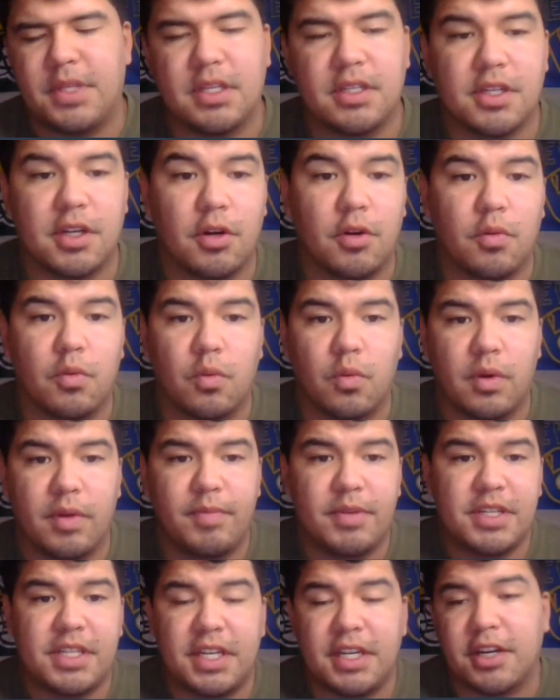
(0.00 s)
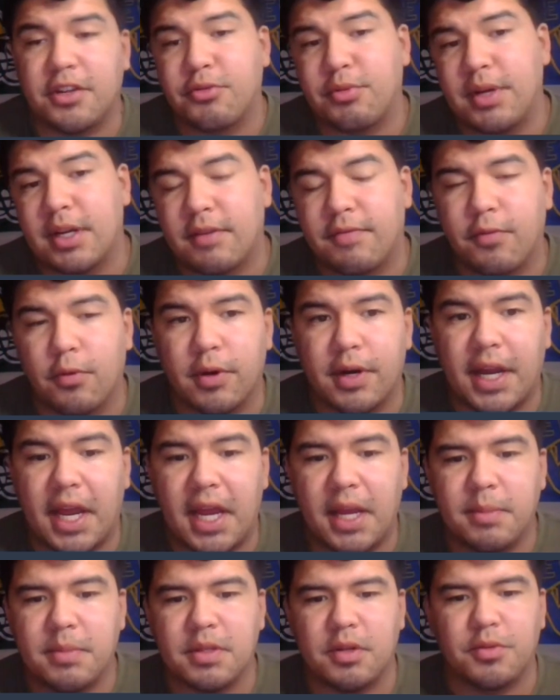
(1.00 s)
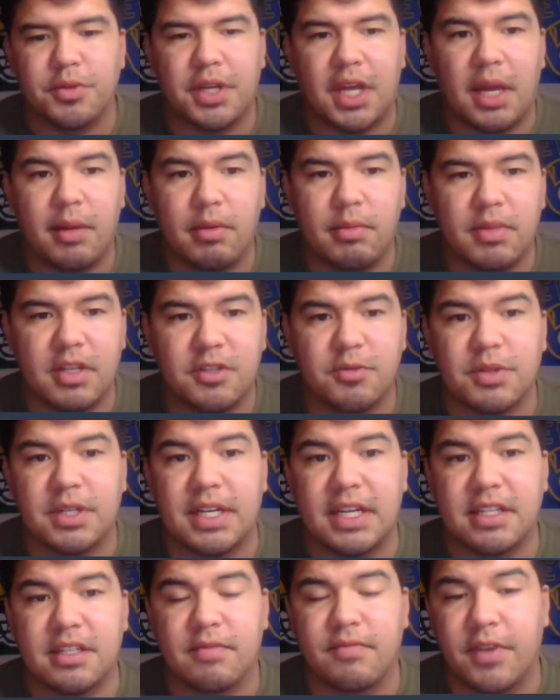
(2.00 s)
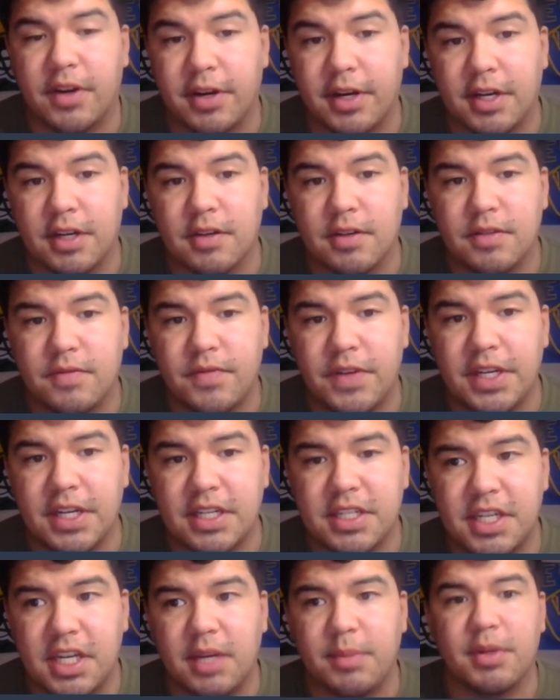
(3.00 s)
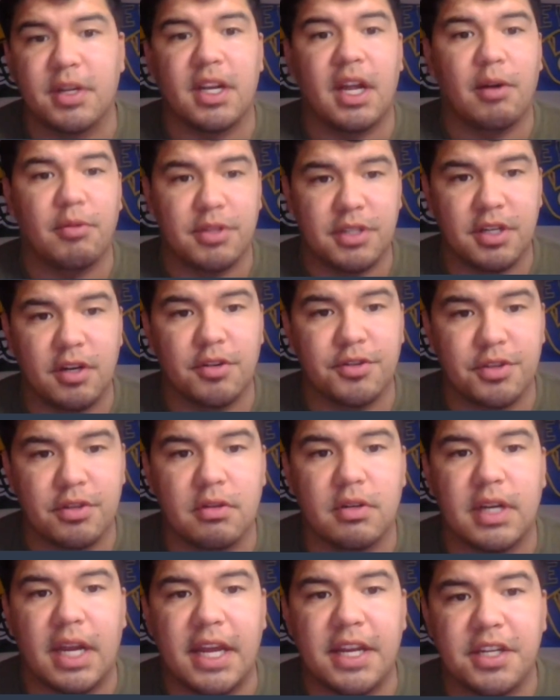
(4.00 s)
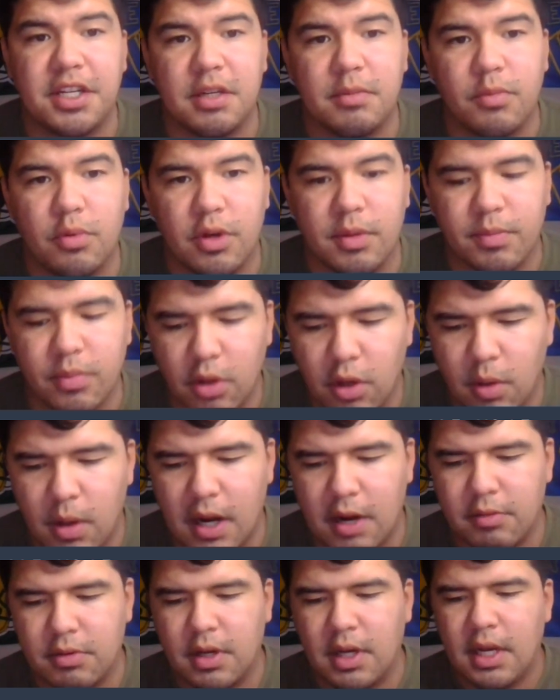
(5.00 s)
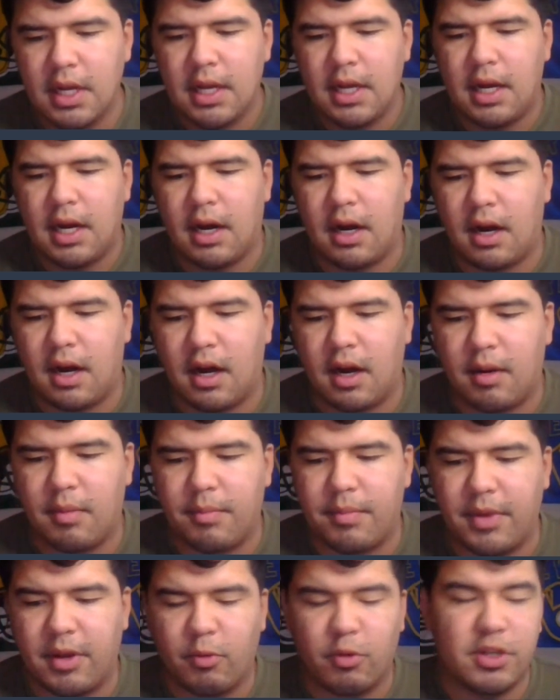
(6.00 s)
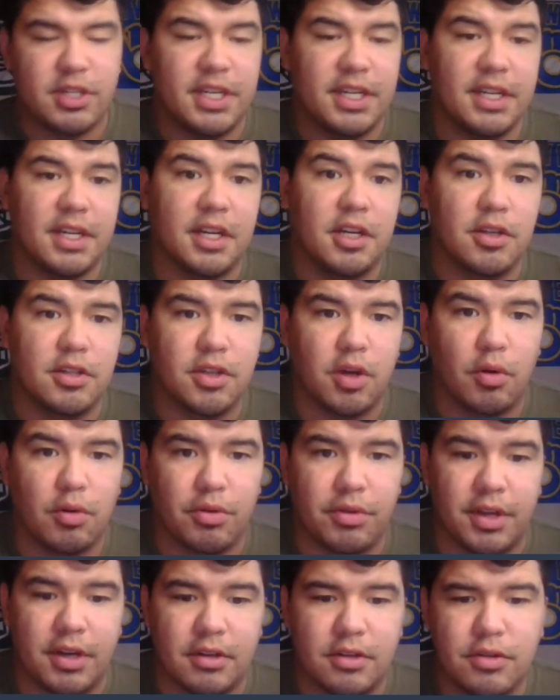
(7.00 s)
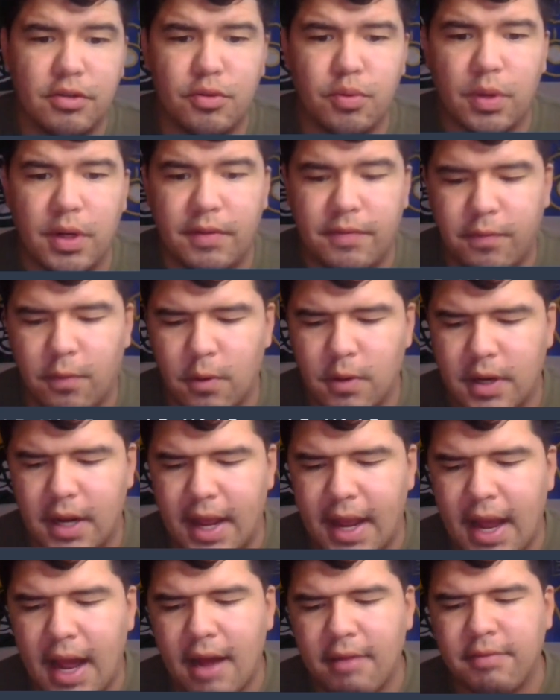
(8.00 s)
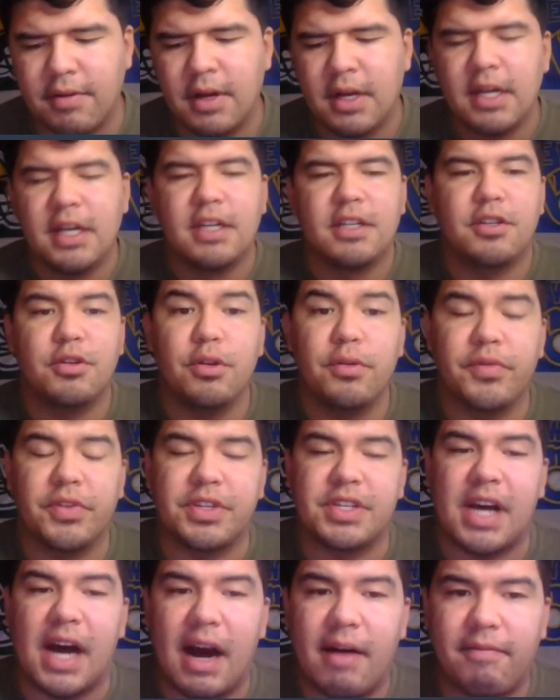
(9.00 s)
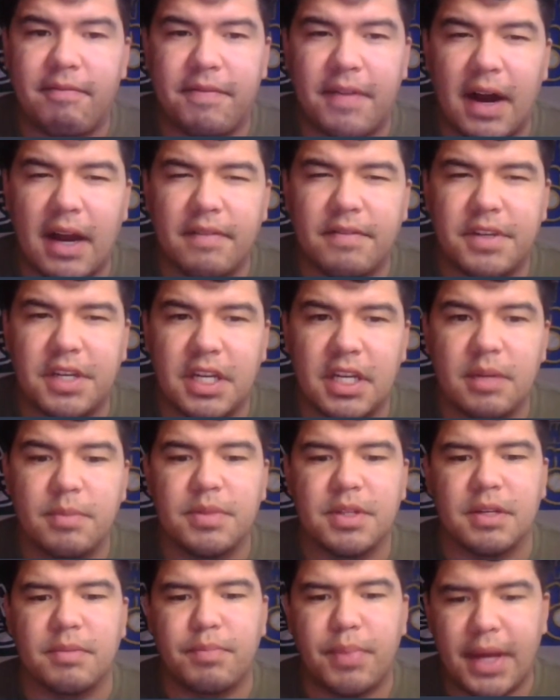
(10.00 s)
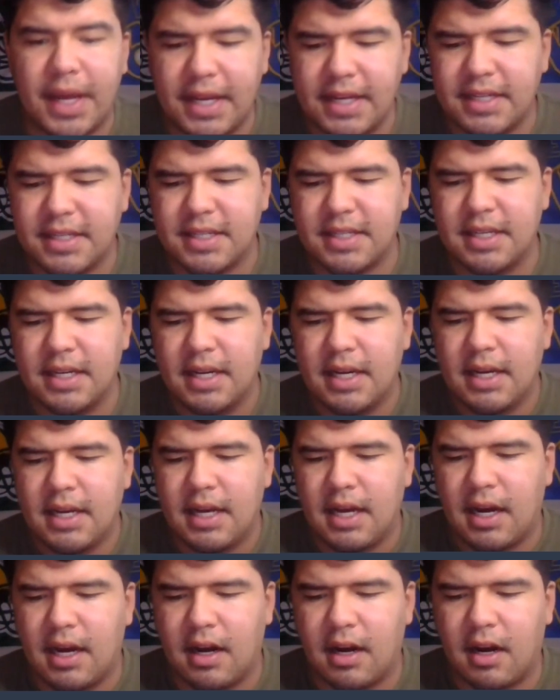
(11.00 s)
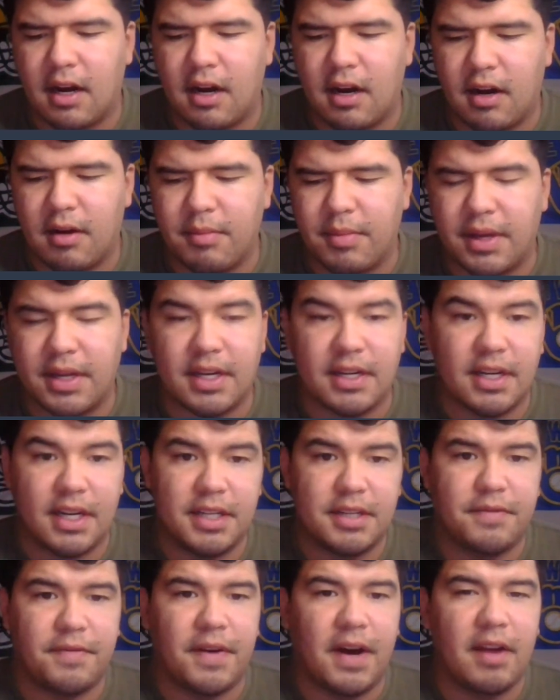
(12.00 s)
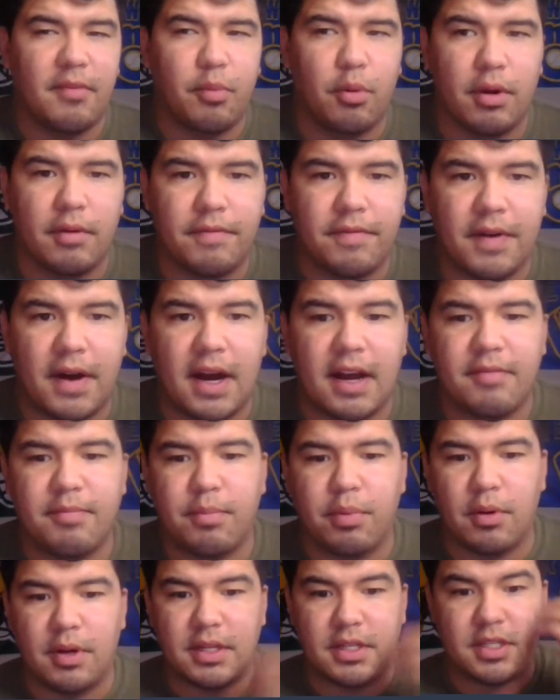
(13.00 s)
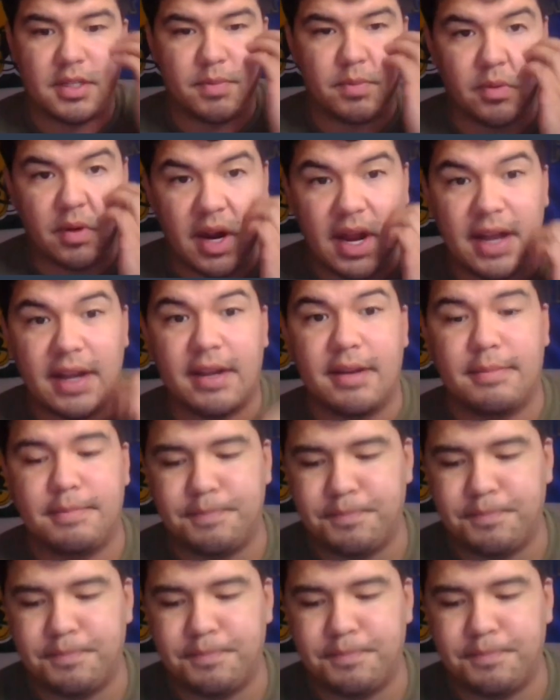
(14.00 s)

so we've been seeing it three out of four games. Only game he missed was against a very good Phoenix team, and that was also an 18 point blowout. Um, and we're seeing a good total here 224 and a half, two of the top five teams in pace, um, and a nice 5.5 point spread.